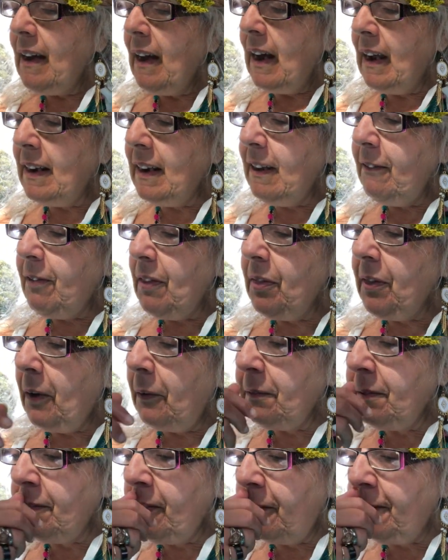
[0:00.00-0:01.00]
And even
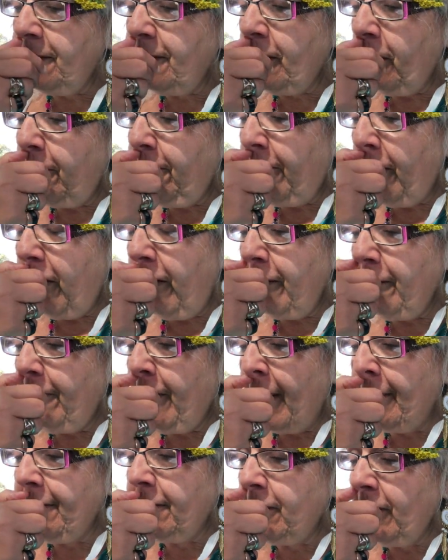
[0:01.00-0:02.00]
those not so far
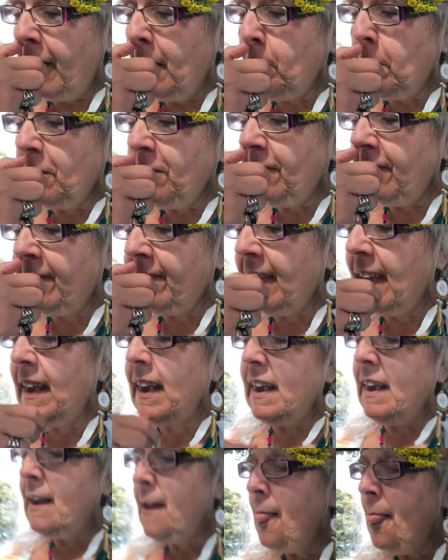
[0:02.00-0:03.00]
advanced are able to
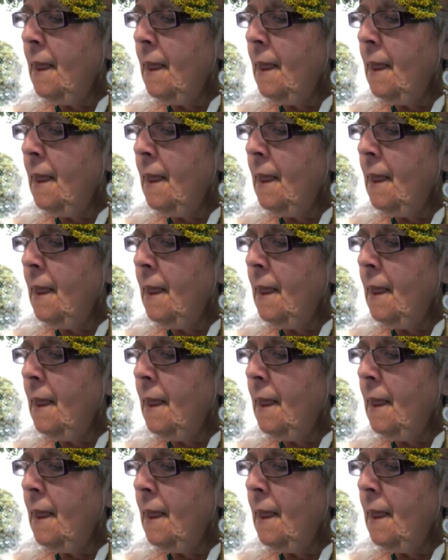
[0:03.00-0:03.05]
see